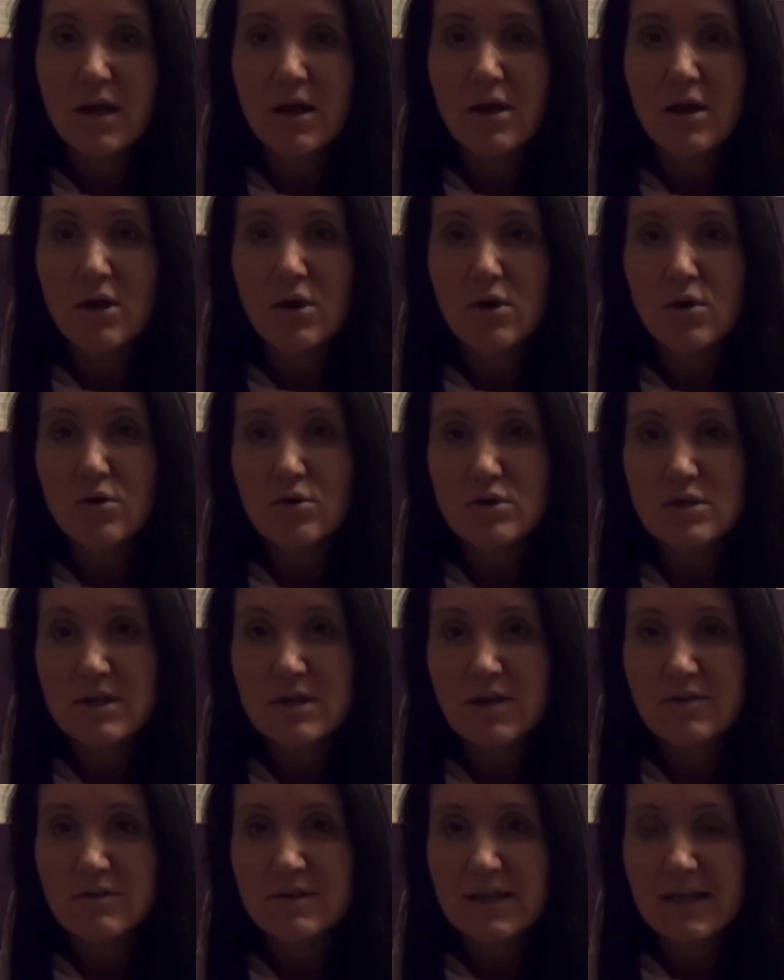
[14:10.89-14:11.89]

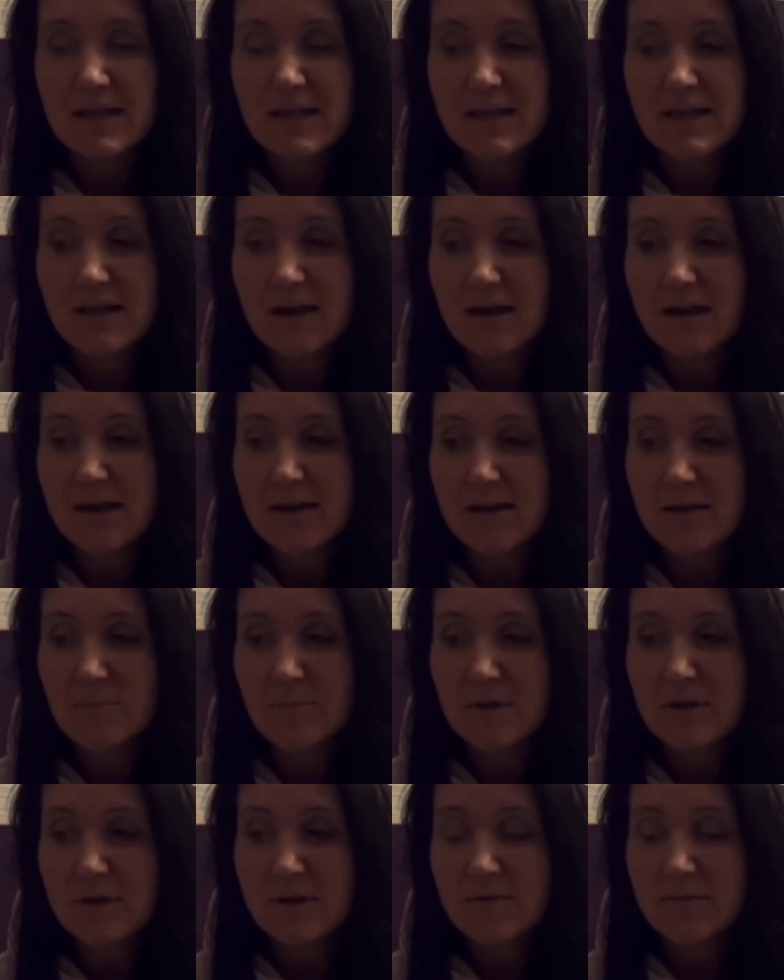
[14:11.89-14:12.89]
Ordinarily I am
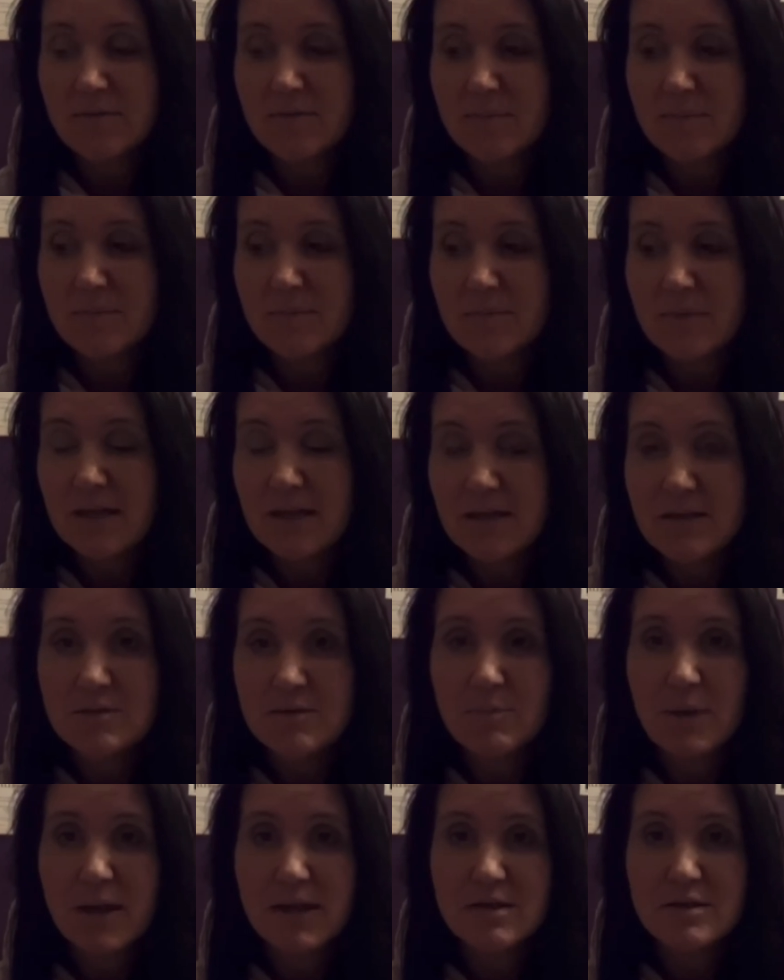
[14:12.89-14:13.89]
a
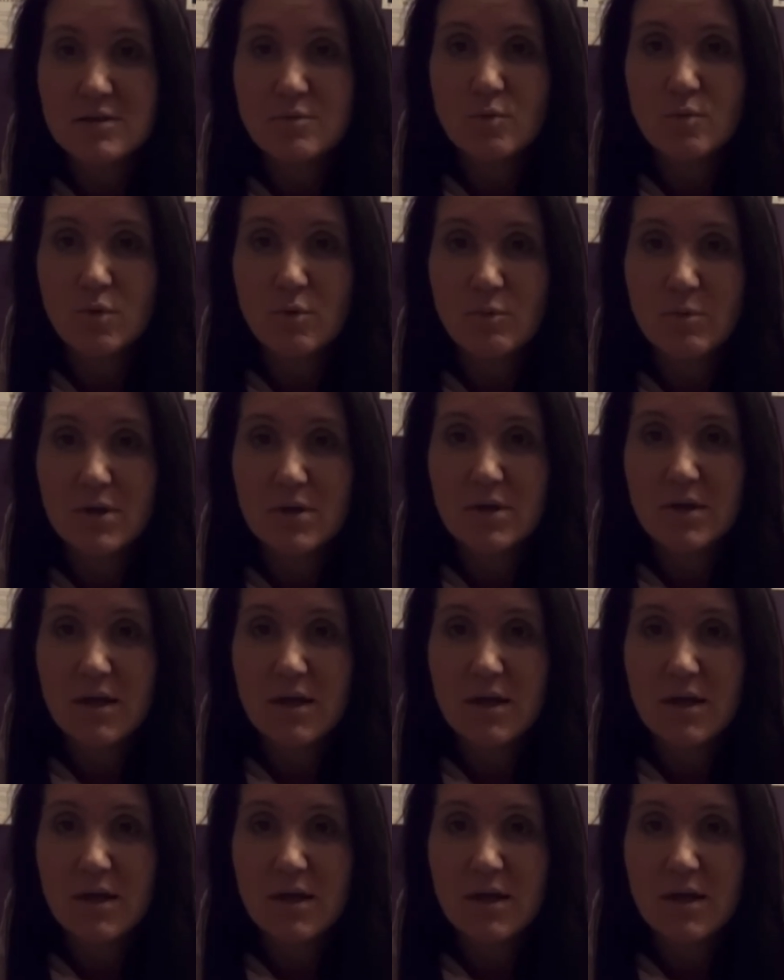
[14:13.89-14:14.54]
independent woman